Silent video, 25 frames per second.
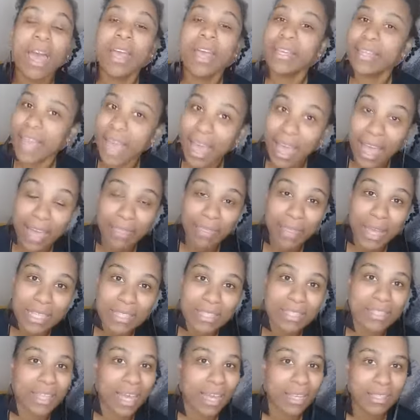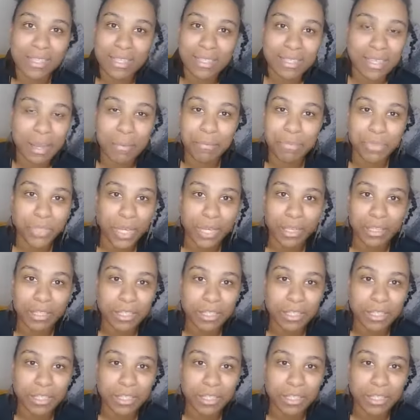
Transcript: Yeah, and that's the same thing.